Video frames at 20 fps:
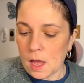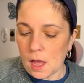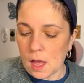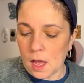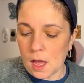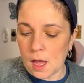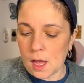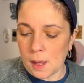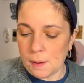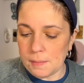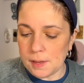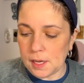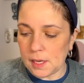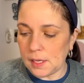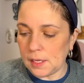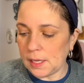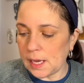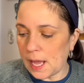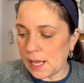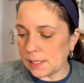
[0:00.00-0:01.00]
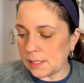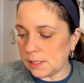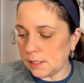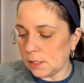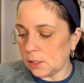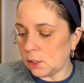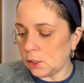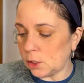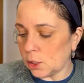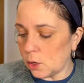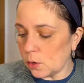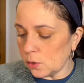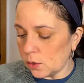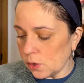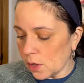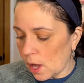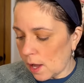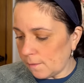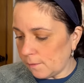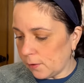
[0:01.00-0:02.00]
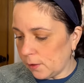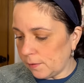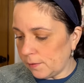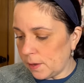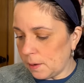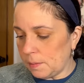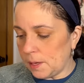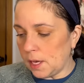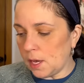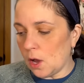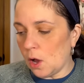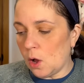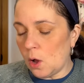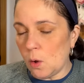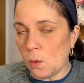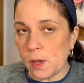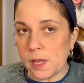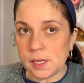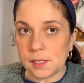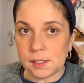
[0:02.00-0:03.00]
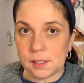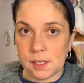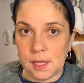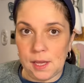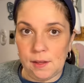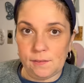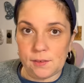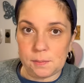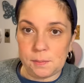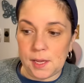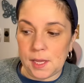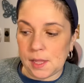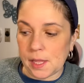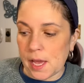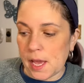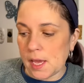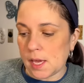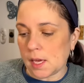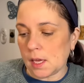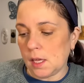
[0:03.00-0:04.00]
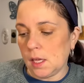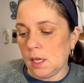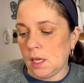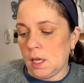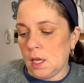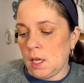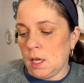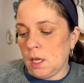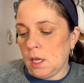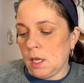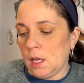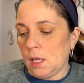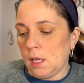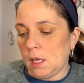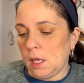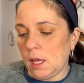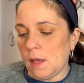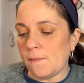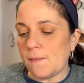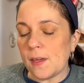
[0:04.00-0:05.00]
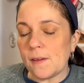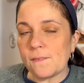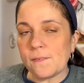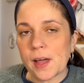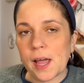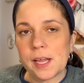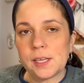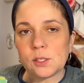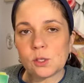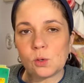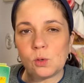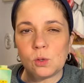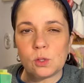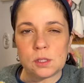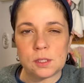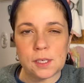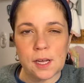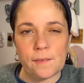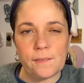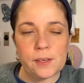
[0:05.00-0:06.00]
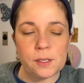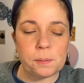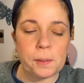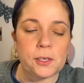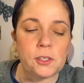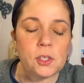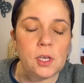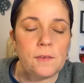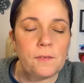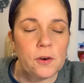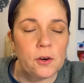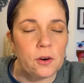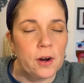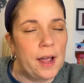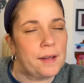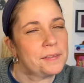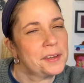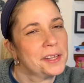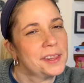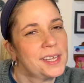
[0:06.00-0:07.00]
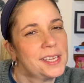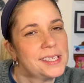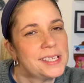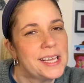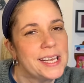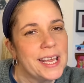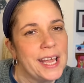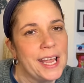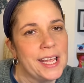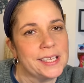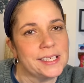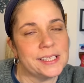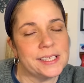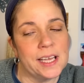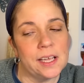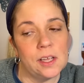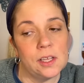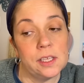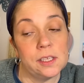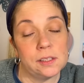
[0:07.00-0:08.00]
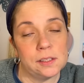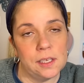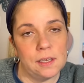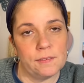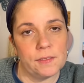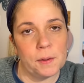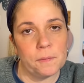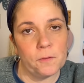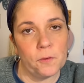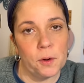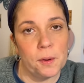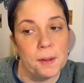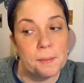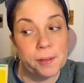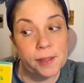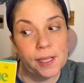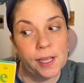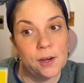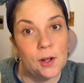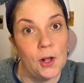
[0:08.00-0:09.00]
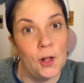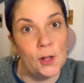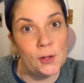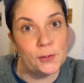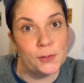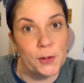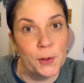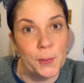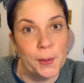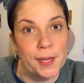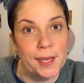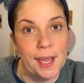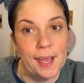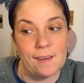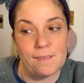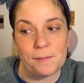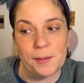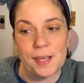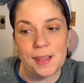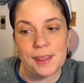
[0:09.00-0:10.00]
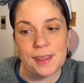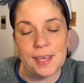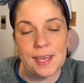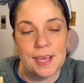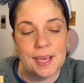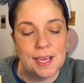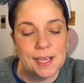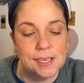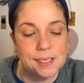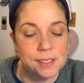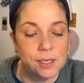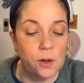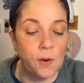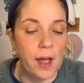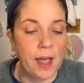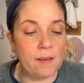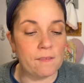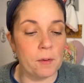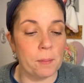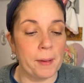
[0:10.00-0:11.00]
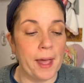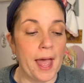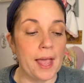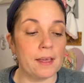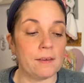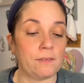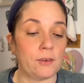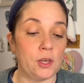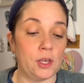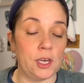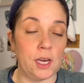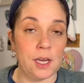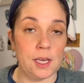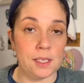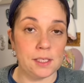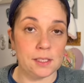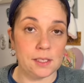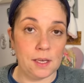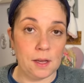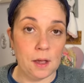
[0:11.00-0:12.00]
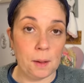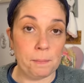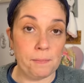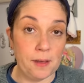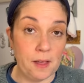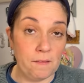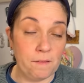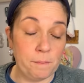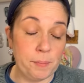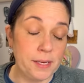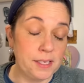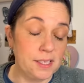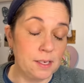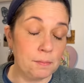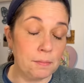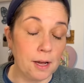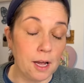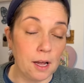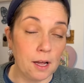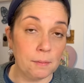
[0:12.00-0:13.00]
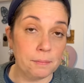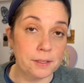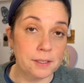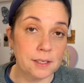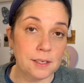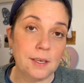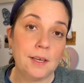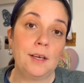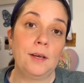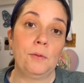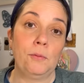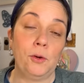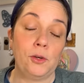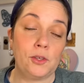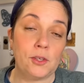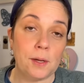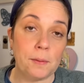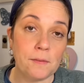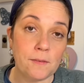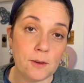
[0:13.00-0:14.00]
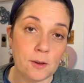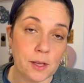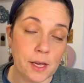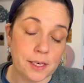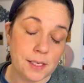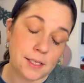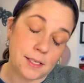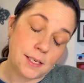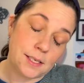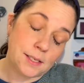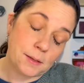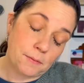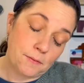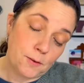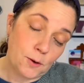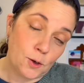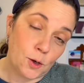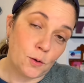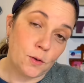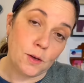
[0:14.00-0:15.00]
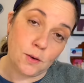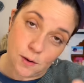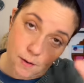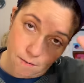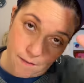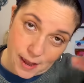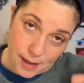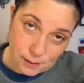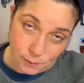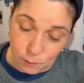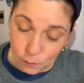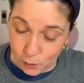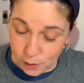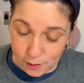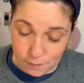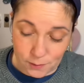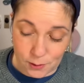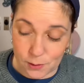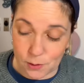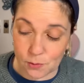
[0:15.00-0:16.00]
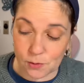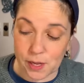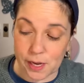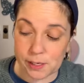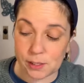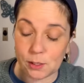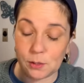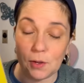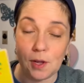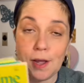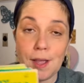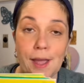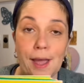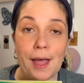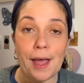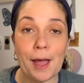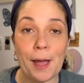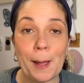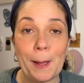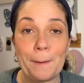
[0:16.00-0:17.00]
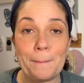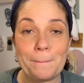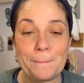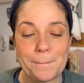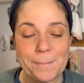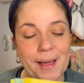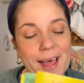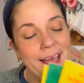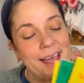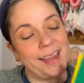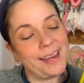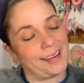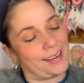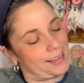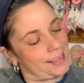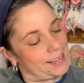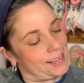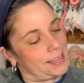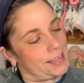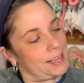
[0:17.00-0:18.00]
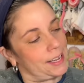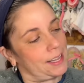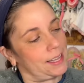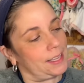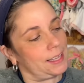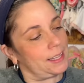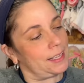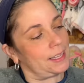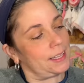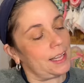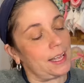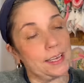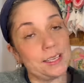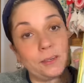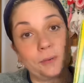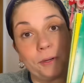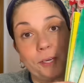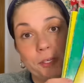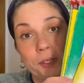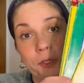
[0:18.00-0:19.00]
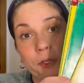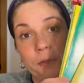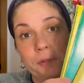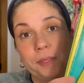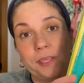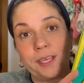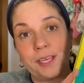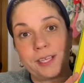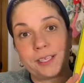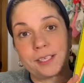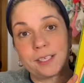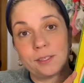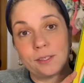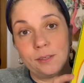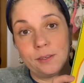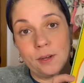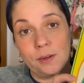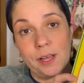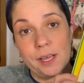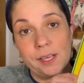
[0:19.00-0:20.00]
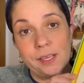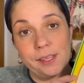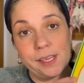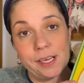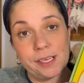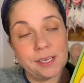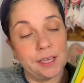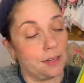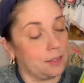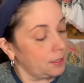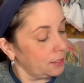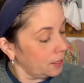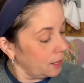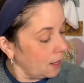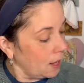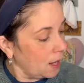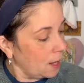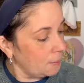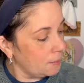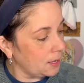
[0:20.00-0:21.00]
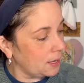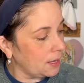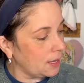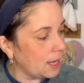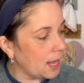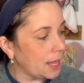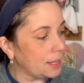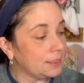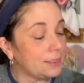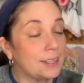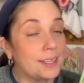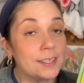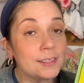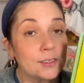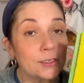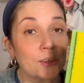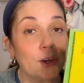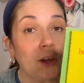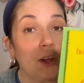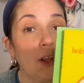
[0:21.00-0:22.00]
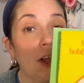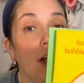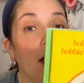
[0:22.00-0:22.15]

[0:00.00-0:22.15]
Um, yes, so thoughtful of him. He always leaves me like, if he finds cool stuff, especially for crafting things he can't sell, he'll leave them for me. But then also he gave me these. So I have a bag of goodies, of, bits and bobs, which some of you like to see, some of you don't. You can fast forward if you don't like to. Um, but I do want to show these because you know I collect Holly Hobbie and these are all